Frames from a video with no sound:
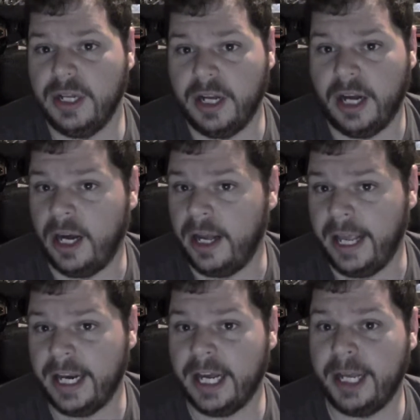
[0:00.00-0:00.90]
uh,
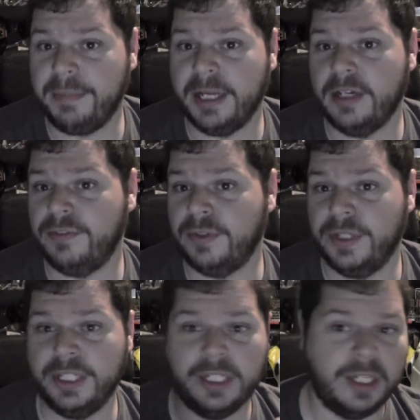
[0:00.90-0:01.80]
Anaheim,
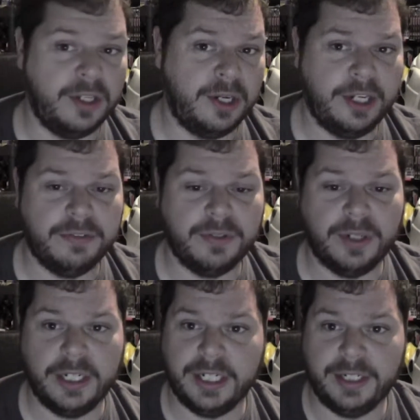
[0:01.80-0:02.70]
California, Orlando,
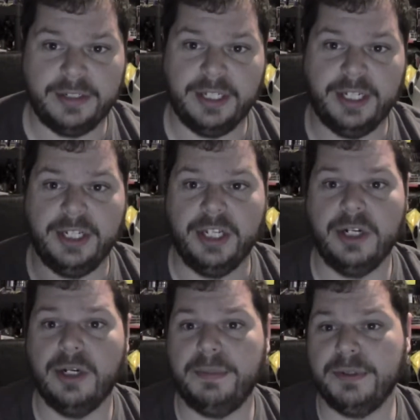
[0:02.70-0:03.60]
Florida, and in
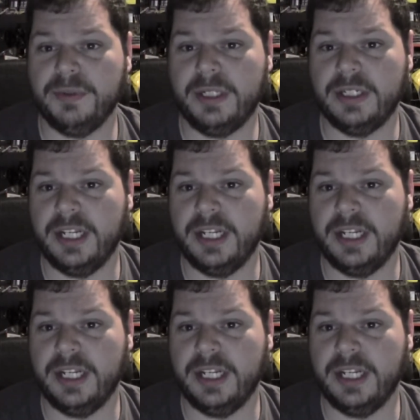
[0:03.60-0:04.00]
Europe as well.